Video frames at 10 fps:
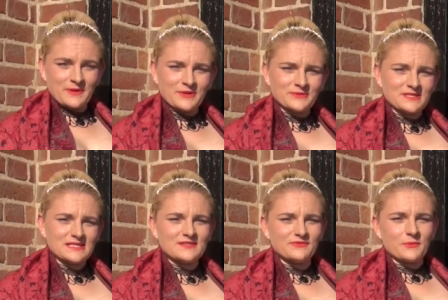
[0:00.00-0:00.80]
big
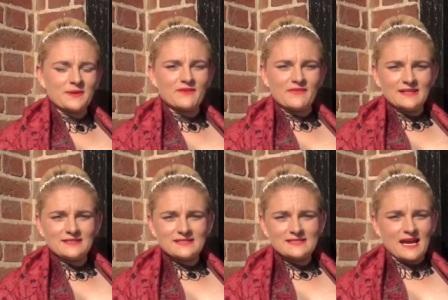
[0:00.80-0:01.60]
horses for big
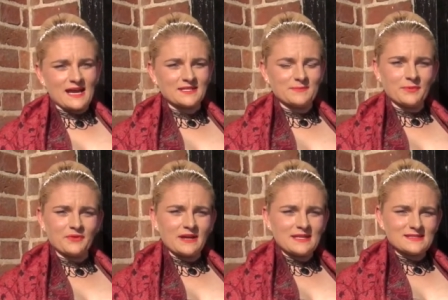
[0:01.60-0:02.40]
events and
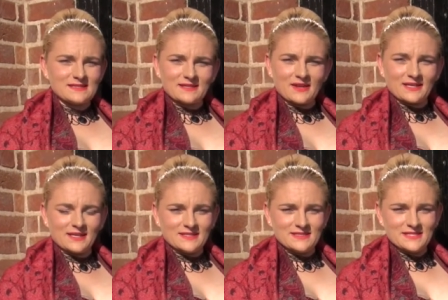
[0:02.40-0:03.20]
parades like
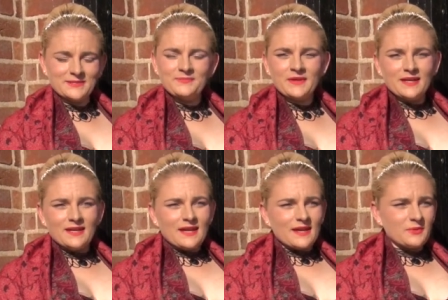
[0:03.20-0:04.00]
London:
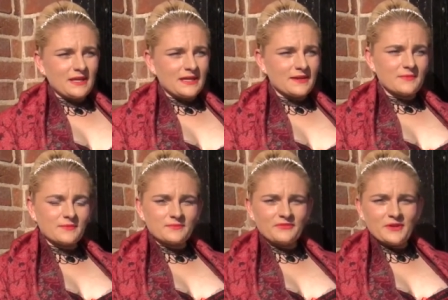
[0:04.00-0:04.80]
we
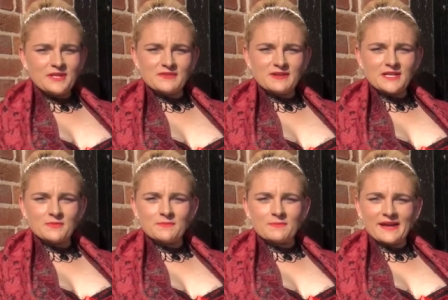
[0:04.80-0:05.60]
fill the arena
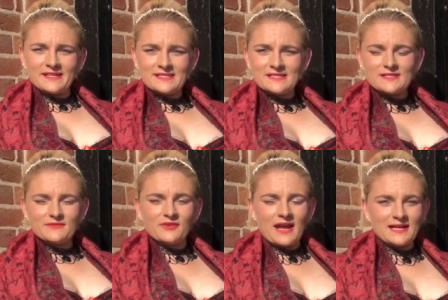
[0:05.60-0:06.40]
with banners,
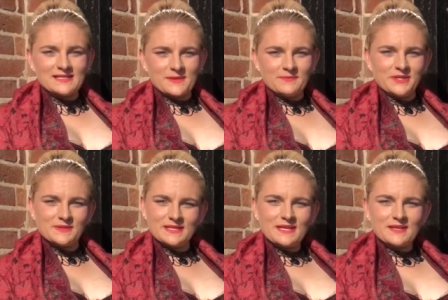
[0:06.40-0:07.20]
flags and
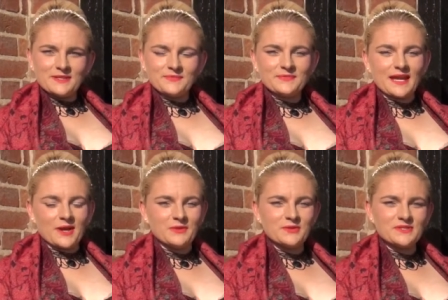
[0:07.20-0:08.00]
music,
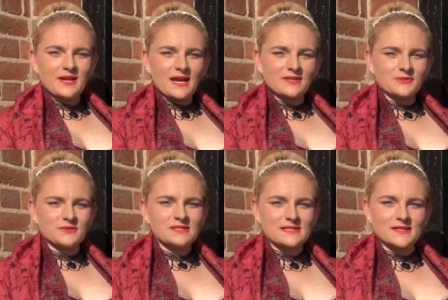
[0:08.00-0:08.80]
and we also hack the
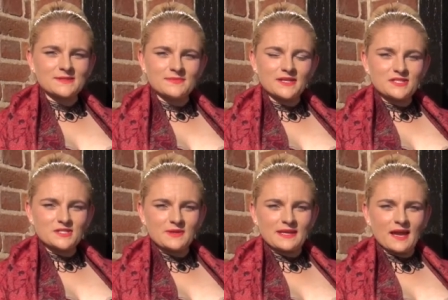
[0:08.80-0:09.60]
horses out as much
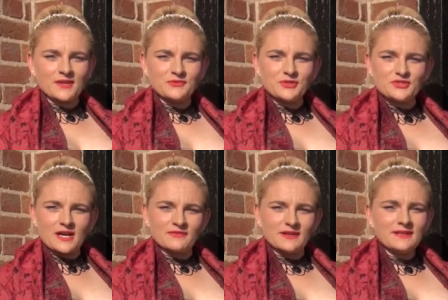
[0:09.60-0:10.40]
as we can through
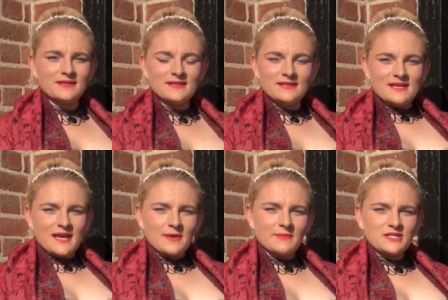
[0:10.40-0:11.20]
traffic
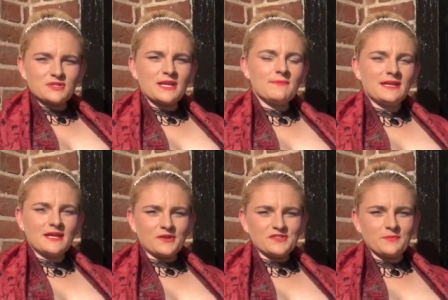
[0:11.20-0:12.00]
and make sure they meet
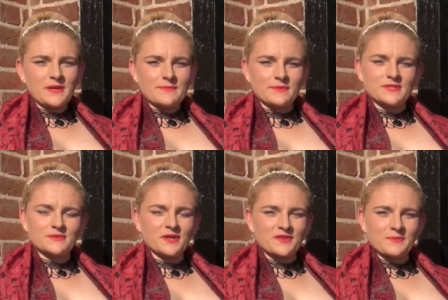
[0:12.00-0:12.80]
lots of people, because
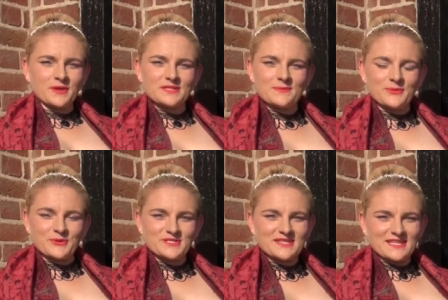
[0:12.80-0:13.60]
one of the most
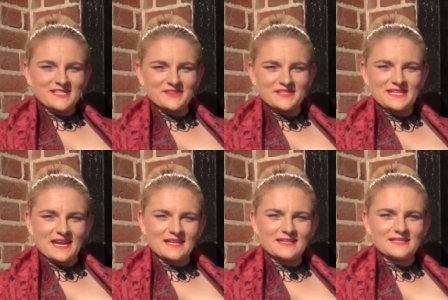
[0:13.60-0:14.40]
important things on the day